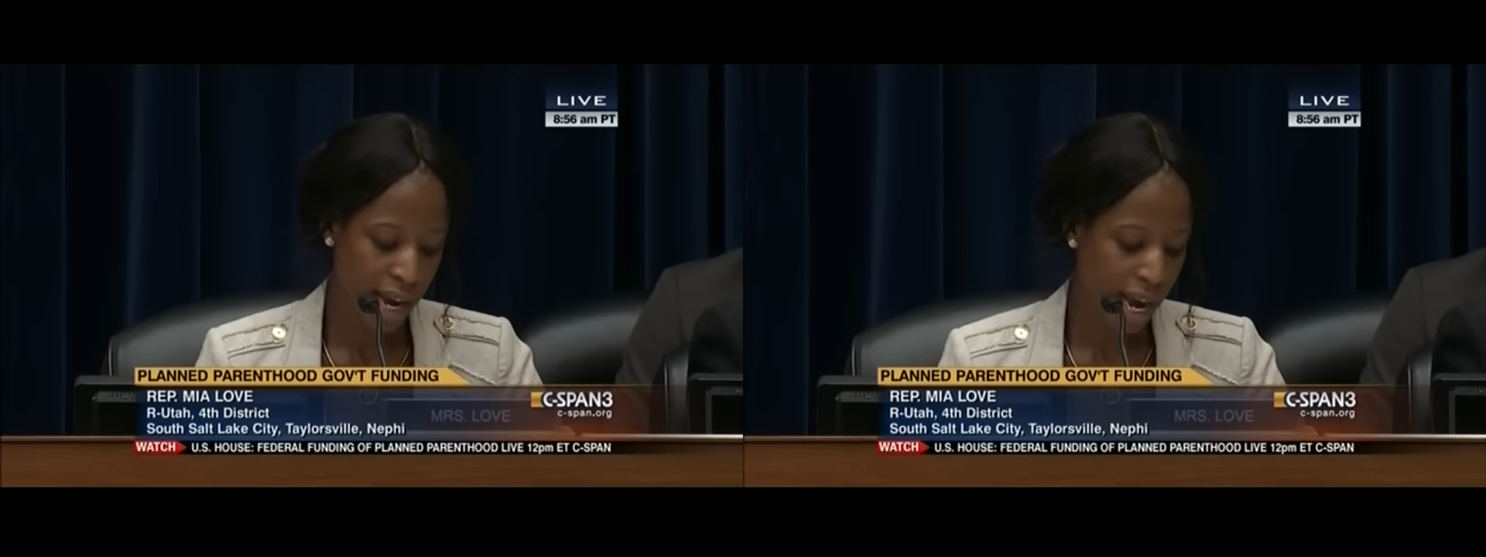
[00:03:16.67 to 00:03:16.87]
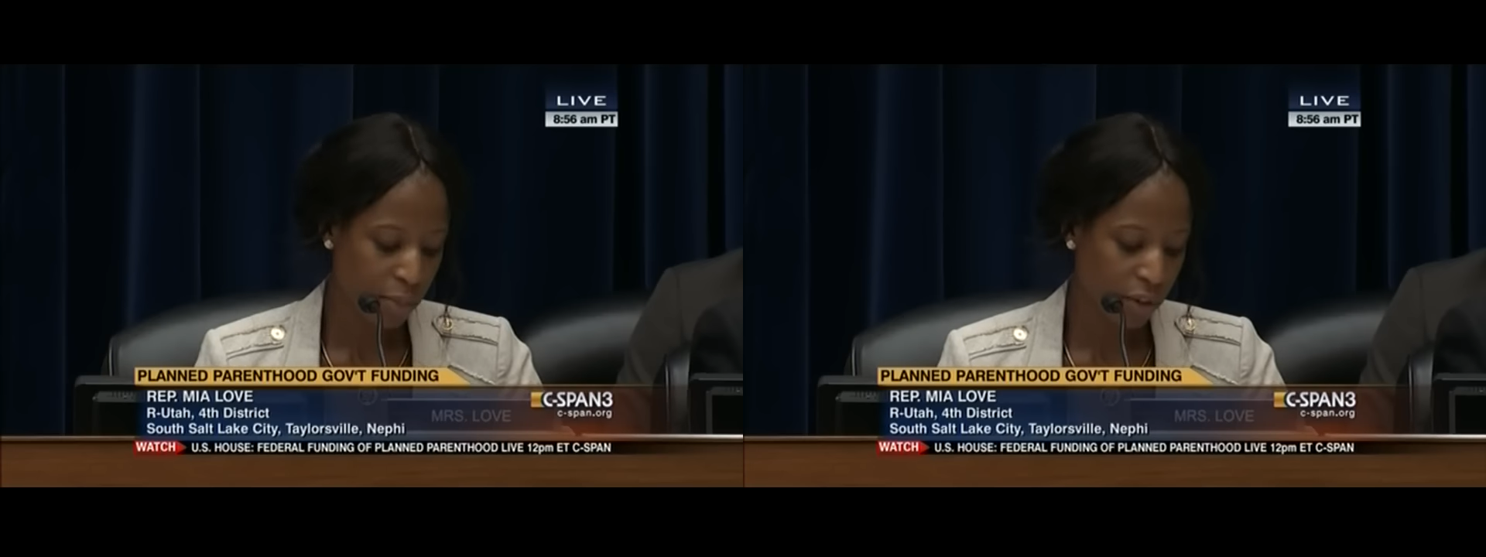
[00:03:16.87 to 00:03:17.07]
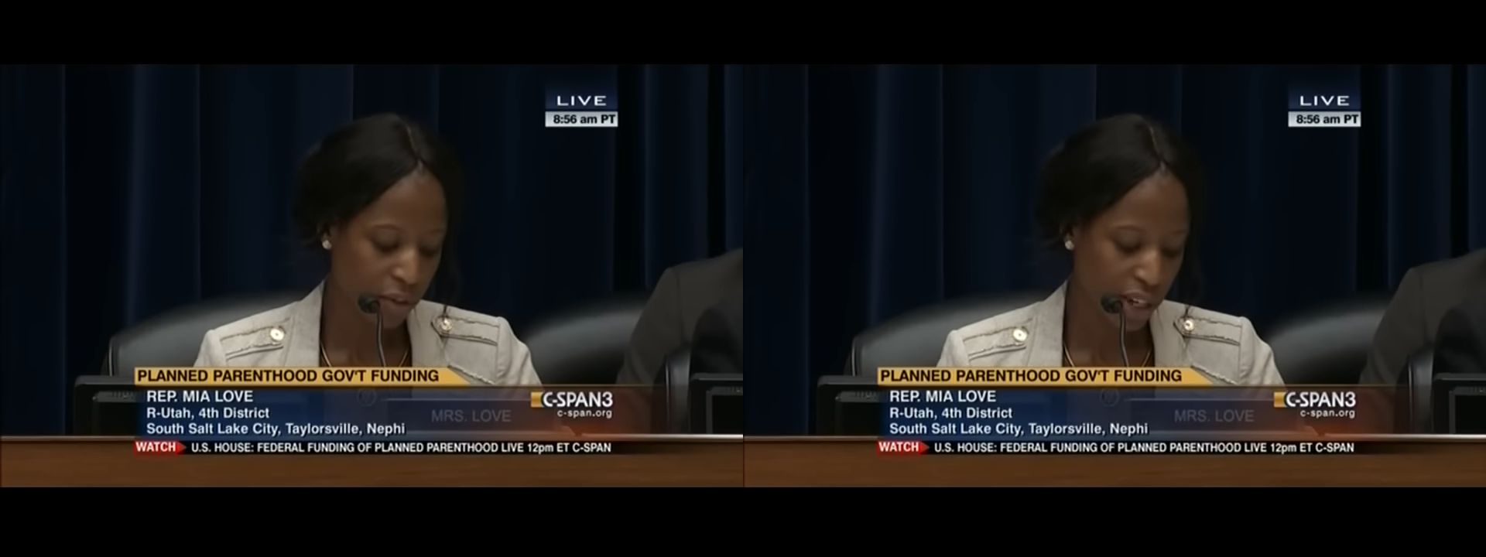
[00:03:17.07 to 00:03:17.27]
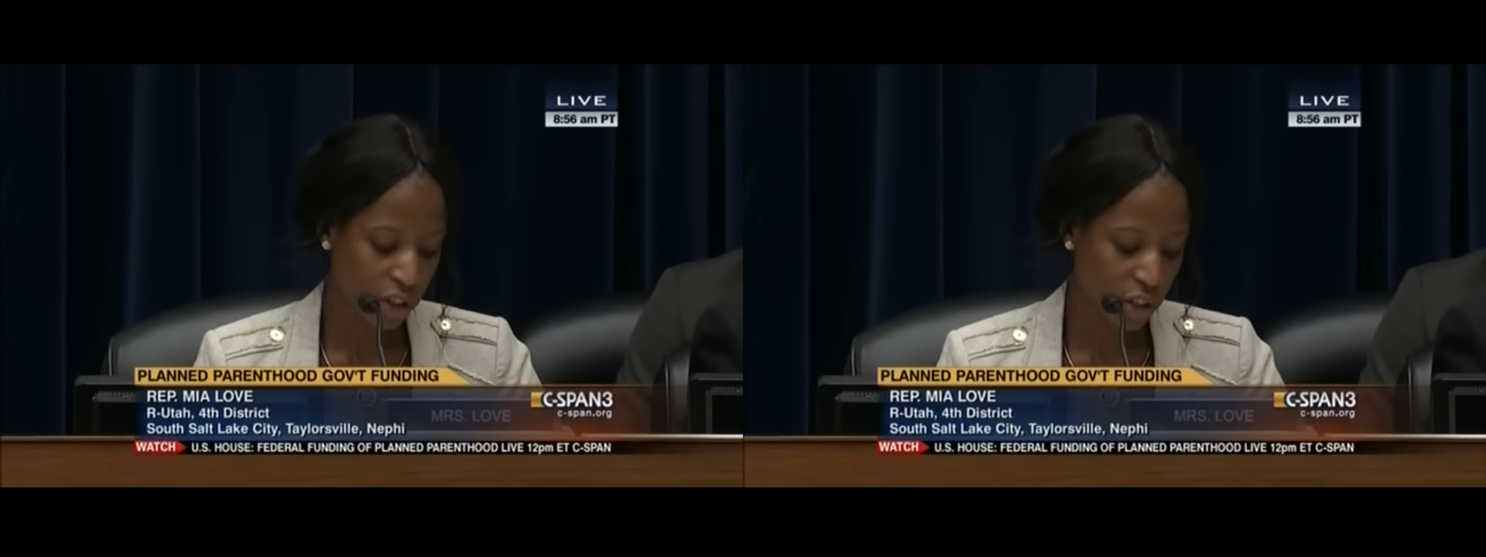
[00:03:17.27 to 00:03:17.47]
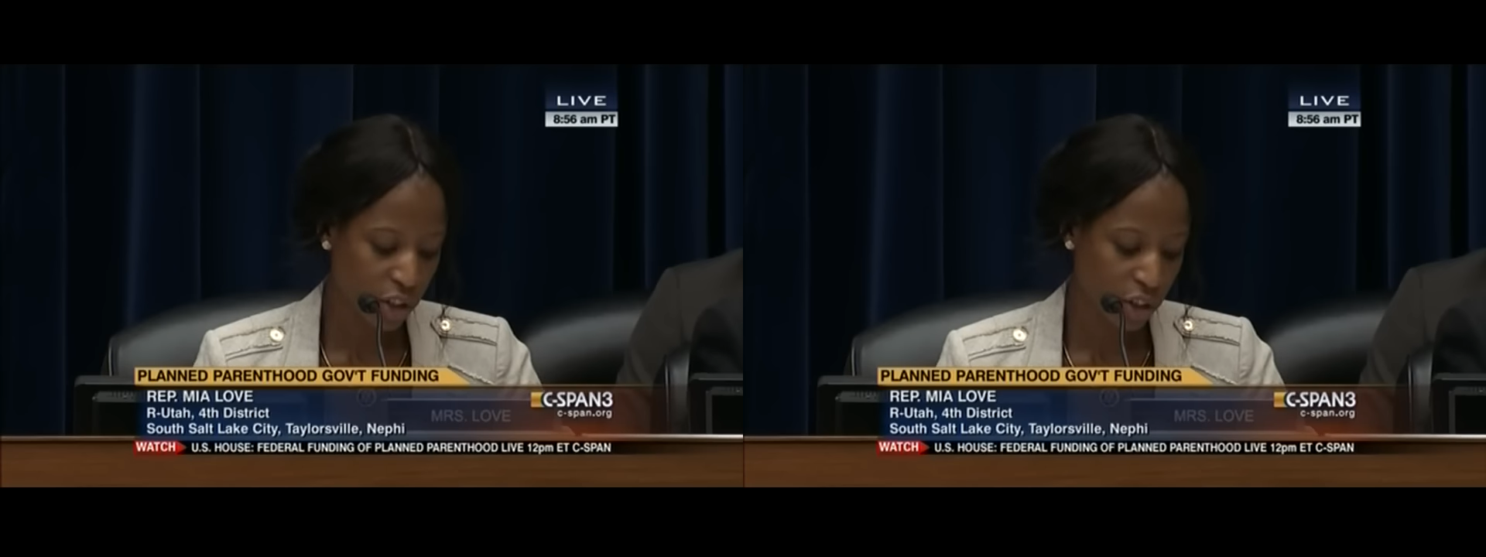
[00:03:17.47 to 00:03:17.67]
and
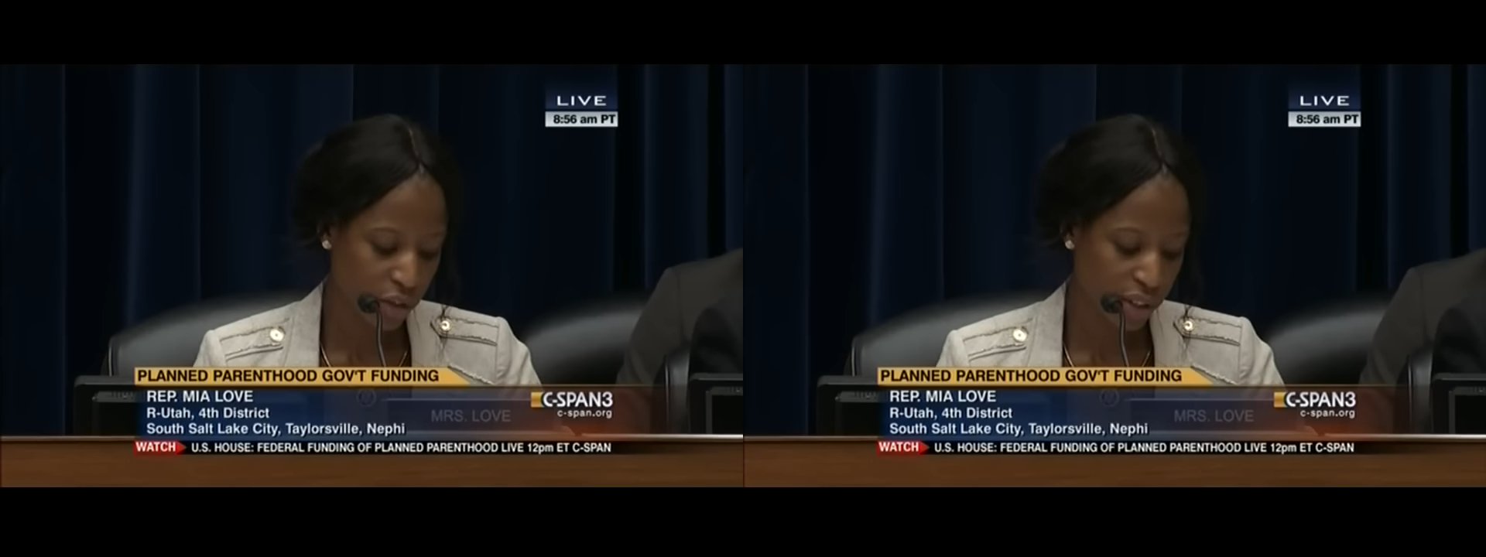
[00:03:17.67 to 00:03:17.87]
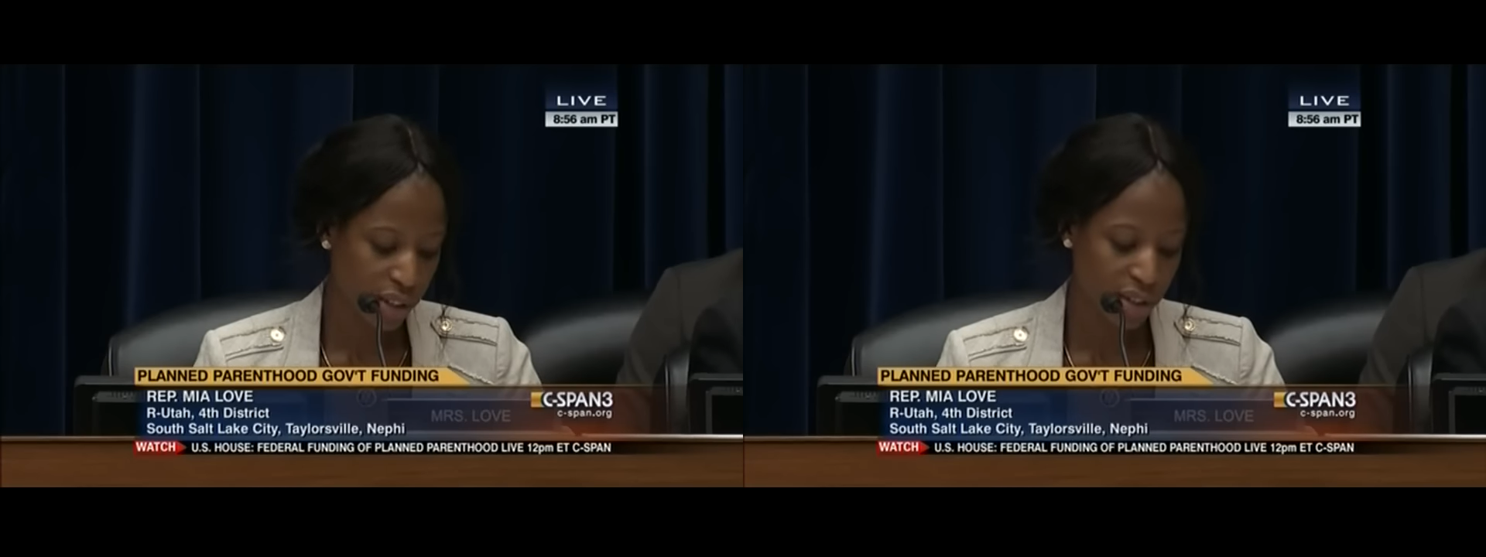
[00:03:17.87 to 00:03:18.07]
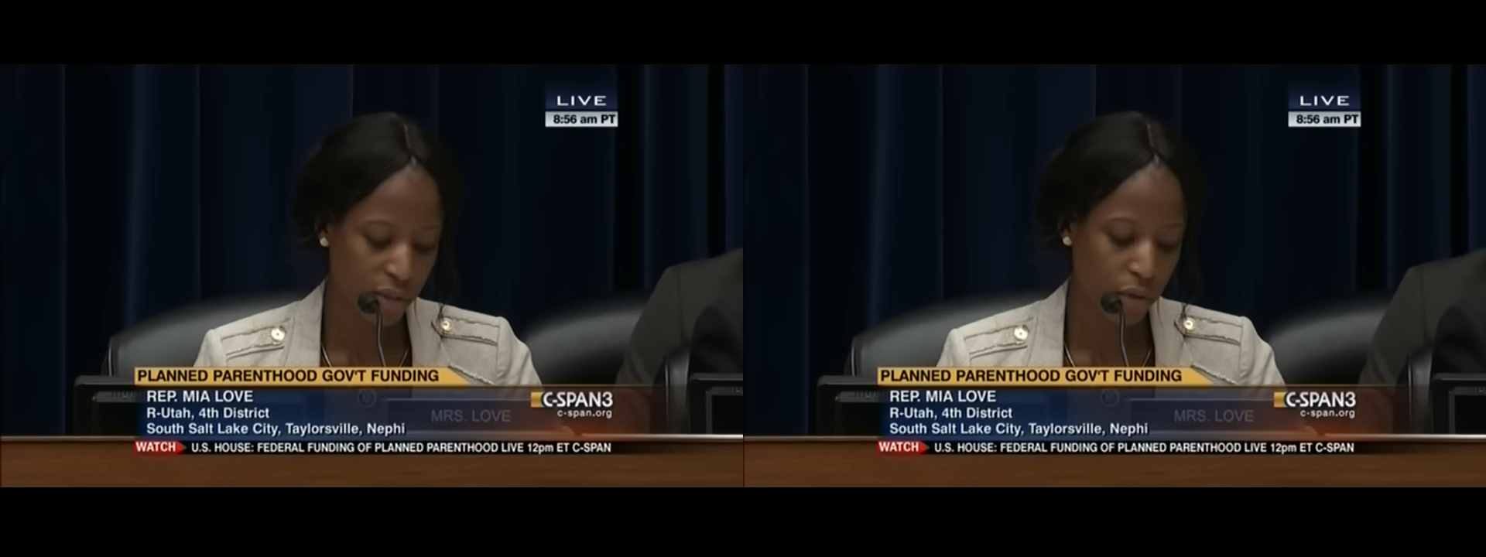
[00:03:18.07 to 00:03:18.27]
prevention services and